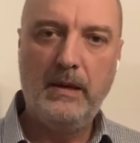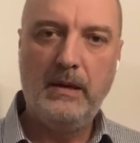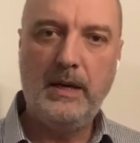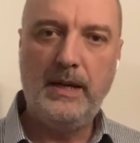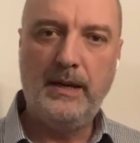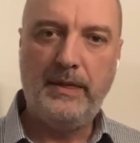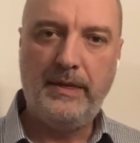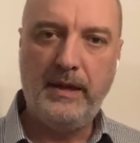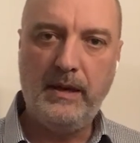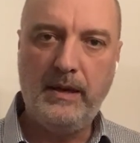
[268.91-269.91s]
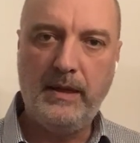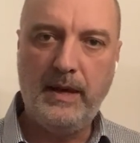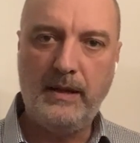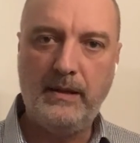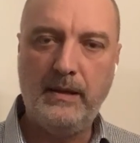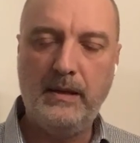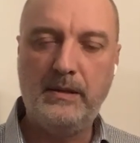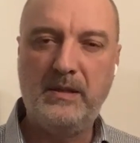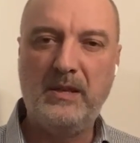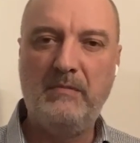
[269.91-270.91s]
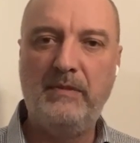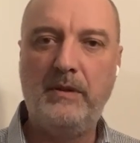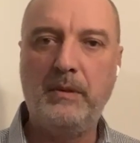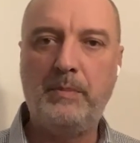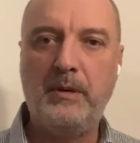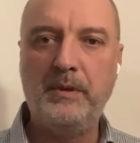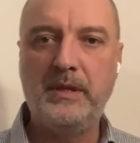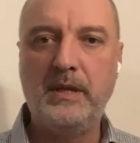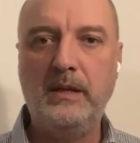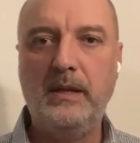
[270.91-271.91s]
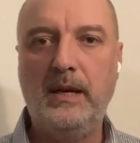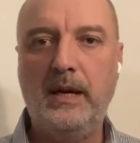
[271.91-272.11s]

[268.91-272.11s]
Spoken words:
And I think that some very promising